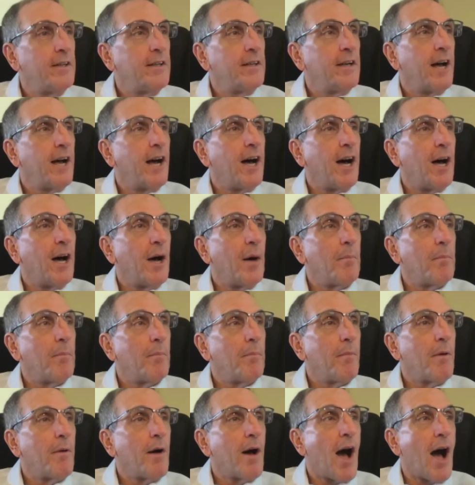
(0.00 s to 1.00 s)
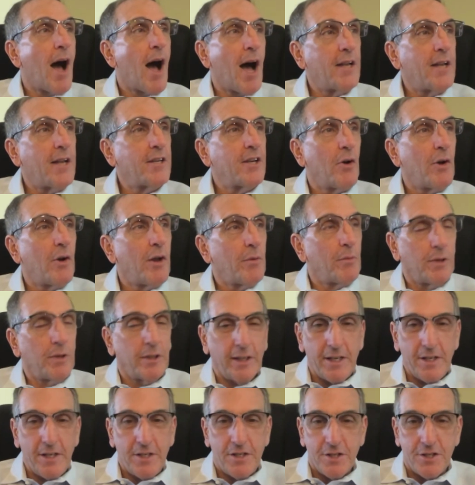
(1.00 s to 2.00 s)
ongoing
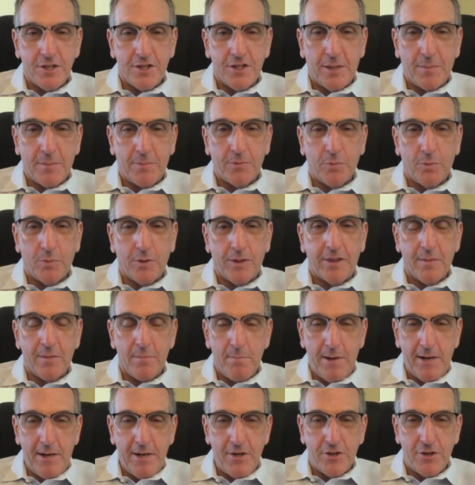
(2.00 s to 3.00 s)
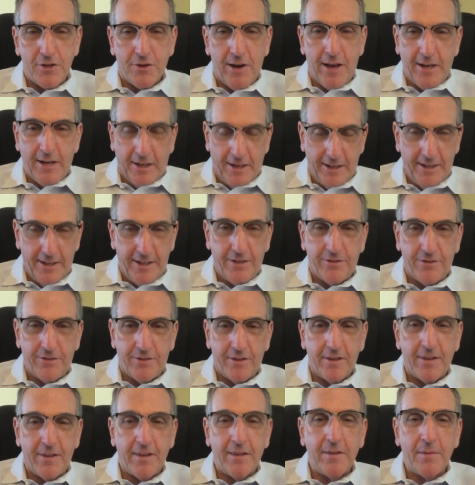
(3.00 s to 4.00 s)
relationships with the major entities.
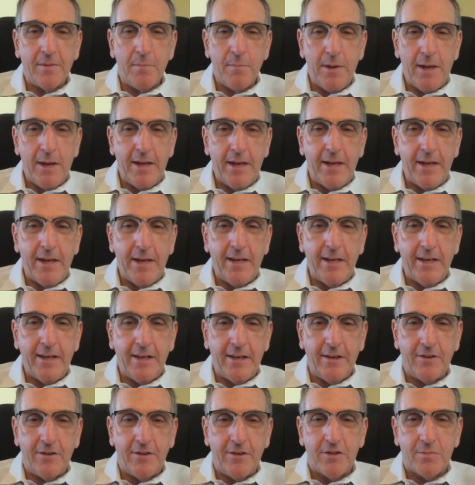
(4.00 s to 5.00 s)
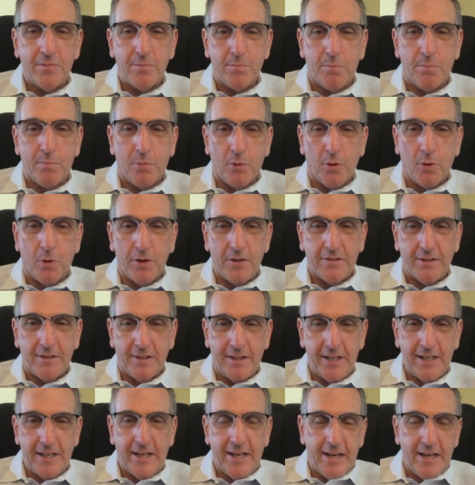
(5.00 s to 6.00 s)
The main sports
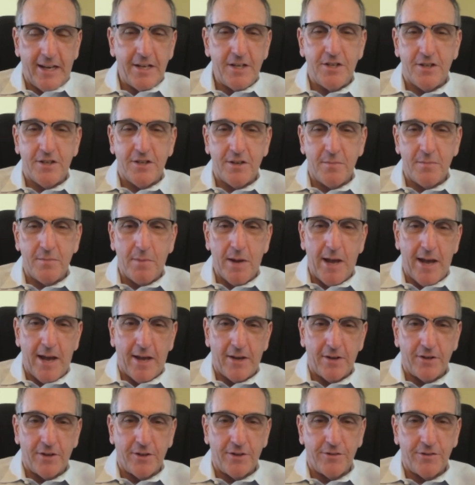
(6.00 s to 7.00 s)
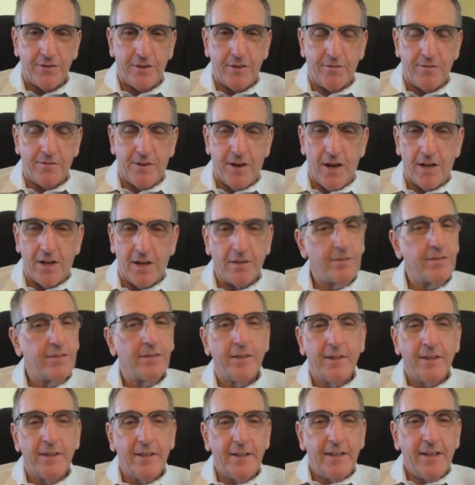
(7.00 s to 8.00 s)
litigation matters
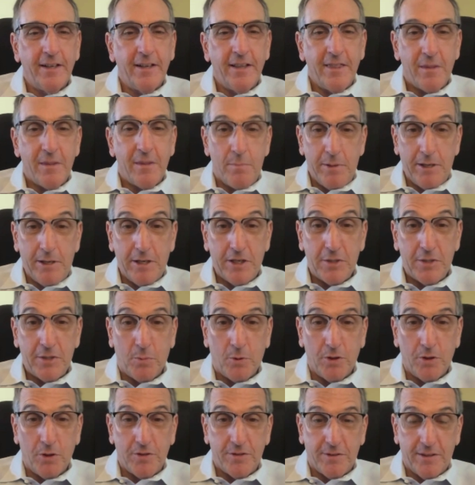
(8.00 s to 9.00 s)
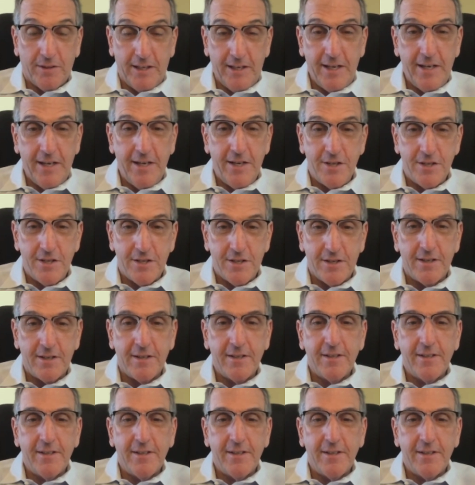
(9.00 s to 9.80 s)
involve the big sports leagues,